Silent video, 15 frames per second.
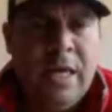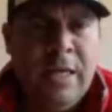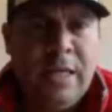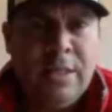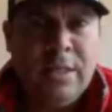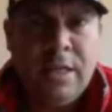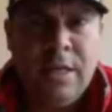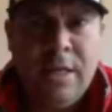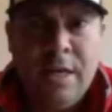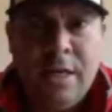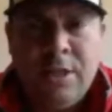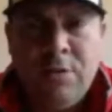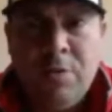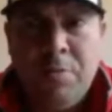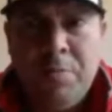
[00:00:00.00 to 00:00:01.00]
He has a
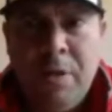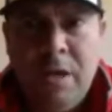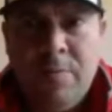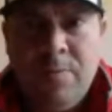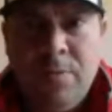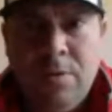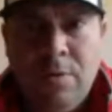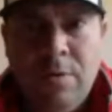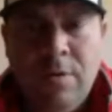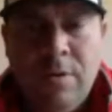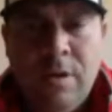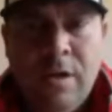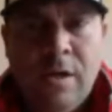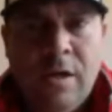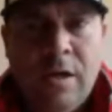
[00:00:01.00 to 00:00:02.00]
connection with people.
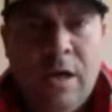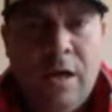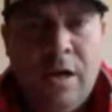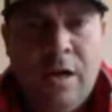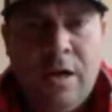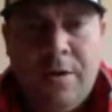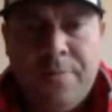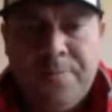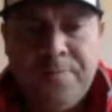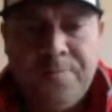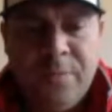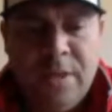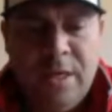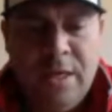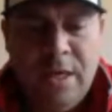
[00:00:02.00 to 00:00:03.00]
Um,
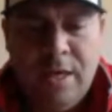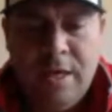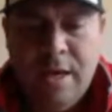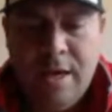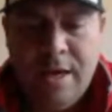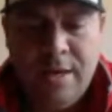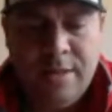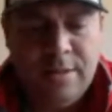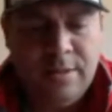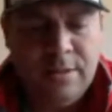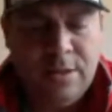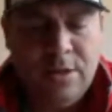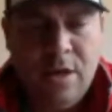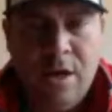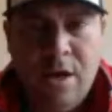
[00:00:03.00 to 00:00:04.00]
he has
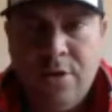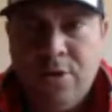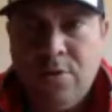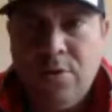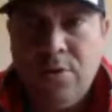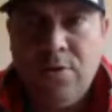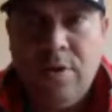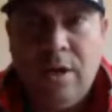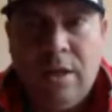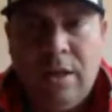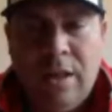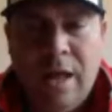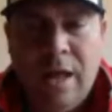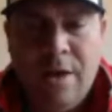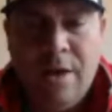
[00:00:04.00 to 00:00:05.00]
gone through a
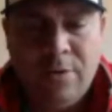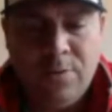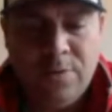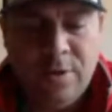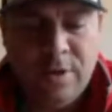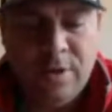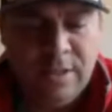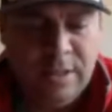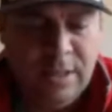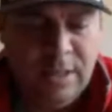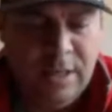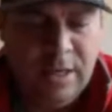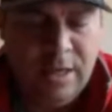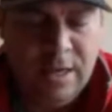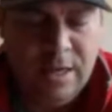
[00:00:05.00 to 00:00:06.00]
lot, which we're going to
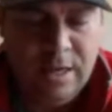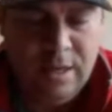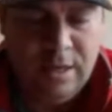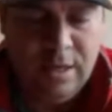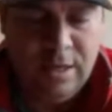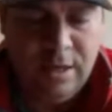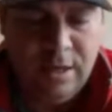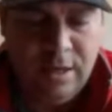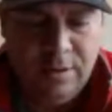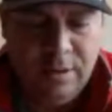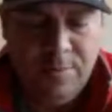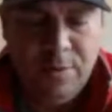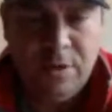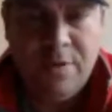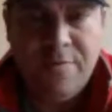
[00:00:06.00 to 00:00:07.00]
see in uh, the
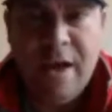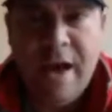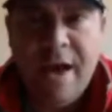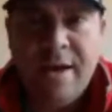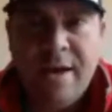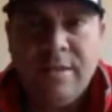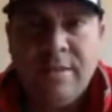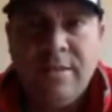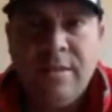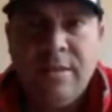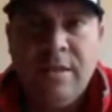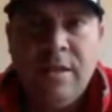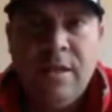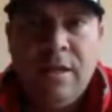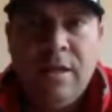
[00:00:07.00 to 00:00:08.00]
book of Acts.
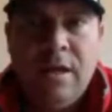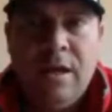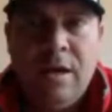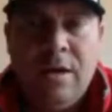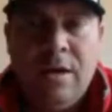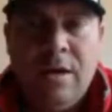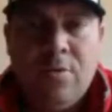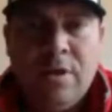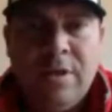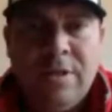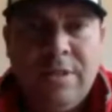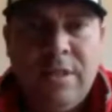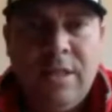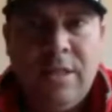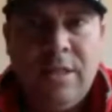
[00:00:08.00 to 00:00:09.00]
Uh, we're going
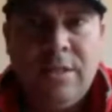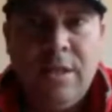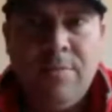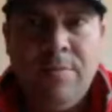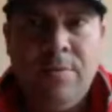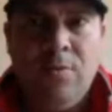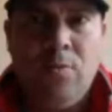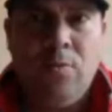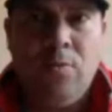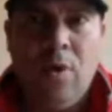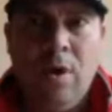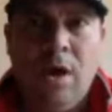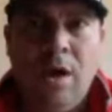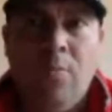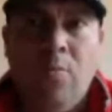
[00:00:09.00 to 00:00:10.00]
to see some one
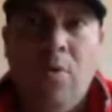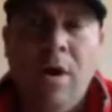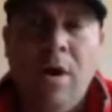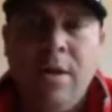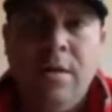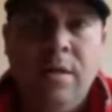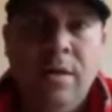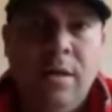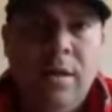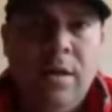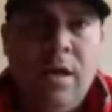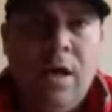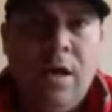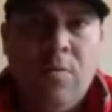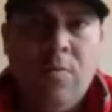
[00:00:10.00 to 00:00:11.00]
on one
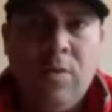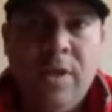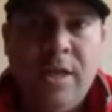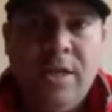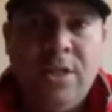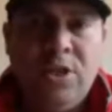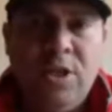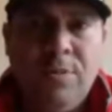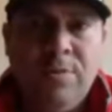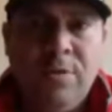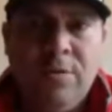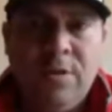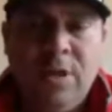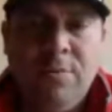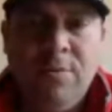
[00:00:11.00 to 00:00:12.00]
relationships
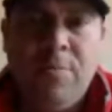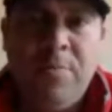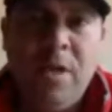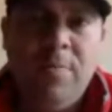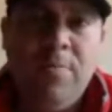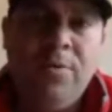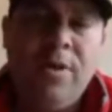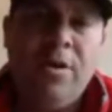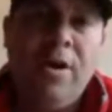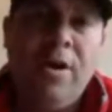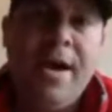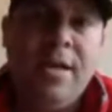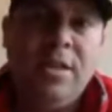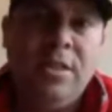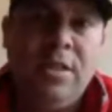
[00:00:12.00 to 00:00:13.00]
of some of the people that are
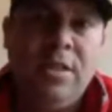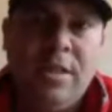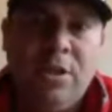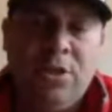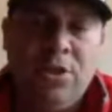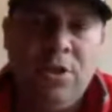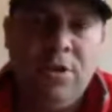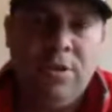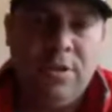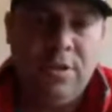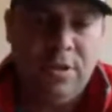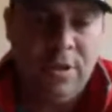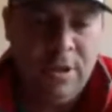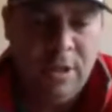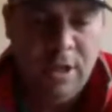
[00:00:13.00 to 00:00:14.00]
actually at the
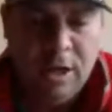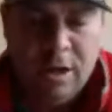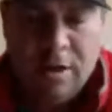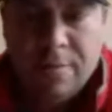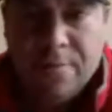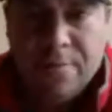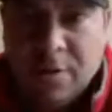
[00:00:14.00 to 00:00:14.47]
church uh, of